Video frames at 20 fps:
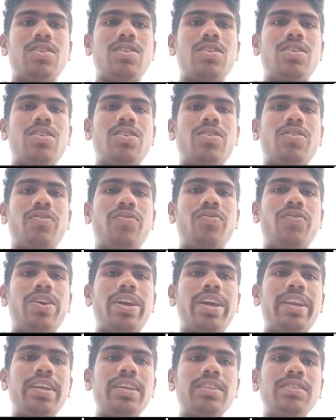
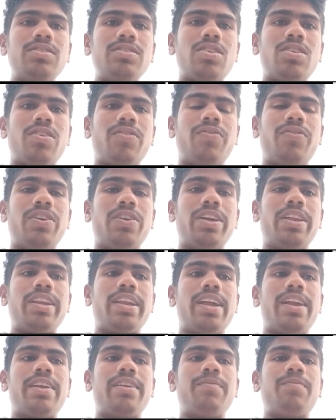Variance of a random
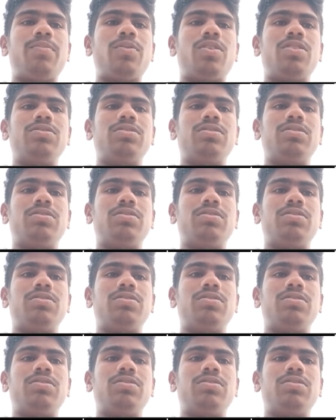processes